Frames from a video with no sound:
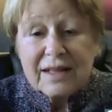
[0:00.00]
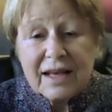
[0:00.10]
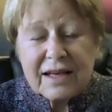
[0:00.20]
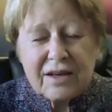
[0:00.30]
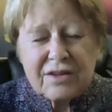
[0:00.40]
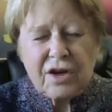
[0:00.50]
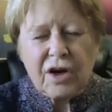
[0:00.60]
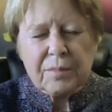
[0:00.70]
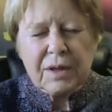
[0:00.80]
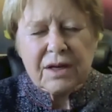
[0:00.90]
And it
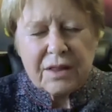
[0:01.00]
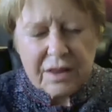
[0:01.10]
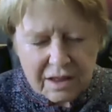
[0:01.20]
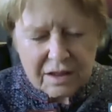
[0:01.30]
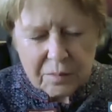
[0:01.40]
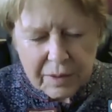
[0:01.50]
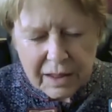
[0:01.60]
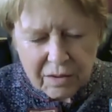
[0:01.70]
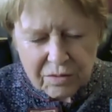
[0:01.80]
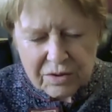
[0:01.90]
taught me to think
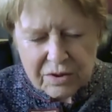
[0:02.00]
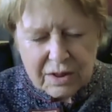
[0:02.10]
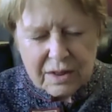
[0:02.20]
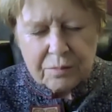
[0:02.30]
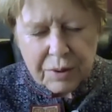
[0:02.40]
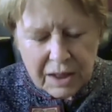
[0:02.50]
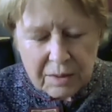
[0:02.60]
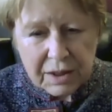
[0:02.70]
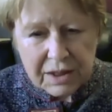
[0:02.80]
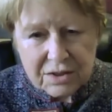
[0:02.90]
about
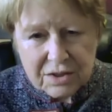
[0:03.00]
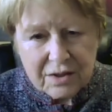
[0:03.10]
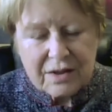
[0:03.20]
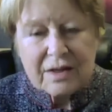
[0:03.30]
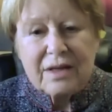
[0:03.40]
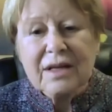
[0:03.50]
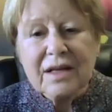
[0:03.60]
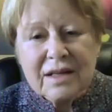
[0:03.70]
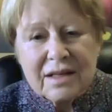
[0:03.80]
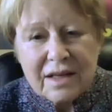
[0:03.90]
payment
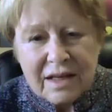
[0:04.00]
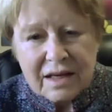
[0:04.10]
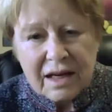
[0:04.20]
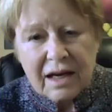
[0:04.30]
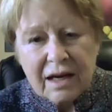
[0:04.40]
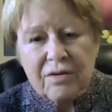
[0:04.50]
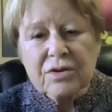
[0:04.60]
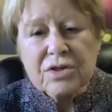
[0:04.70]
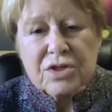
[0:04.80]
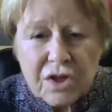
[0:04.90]
and how
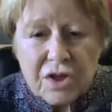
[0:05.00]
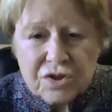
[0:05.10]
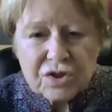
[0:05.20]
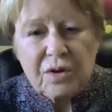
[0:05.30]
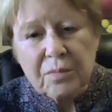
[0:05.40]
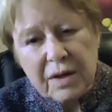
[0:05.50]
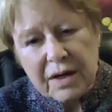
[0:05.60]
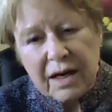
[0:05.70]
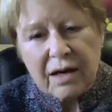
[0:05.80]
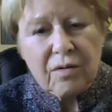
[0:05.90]
the system
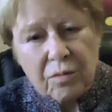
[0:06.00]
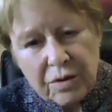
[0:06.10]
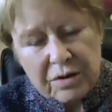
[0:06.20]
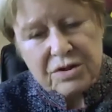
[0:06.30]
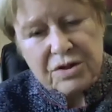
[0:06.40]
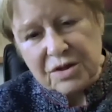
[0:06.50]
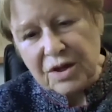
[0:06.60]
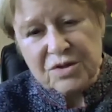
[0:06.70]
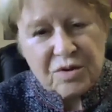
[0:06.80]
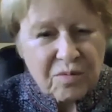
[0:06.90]
and how it works and
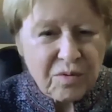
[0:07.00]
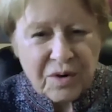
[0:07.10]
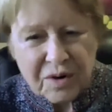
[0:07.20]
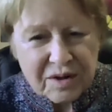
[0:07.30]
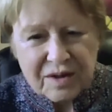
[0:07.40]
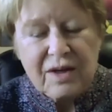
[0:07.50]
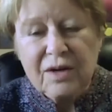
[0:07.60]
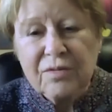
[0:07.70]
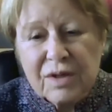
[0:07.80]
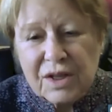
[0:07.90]
doesn't work
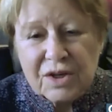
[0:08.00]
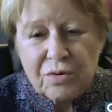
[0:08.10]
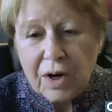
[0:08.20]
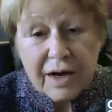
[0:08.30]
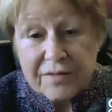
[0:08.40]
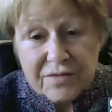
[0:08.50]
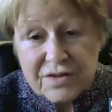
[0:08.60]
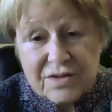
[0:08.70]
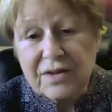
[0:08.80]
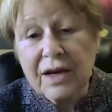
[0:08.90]
really
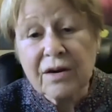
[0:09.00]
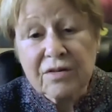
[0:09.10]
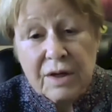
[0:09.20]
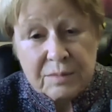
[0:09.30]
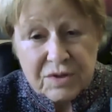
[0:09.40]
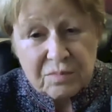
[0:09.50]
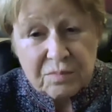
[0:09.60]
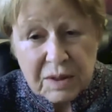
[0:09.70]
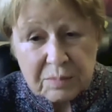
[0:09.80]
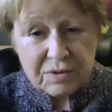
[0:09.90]
drives outcomes in
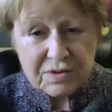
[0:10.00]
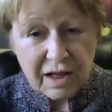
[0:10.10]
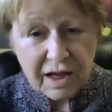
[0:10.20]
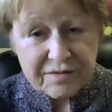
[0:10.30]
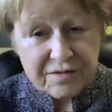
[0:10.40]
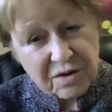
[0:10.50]
people's lives.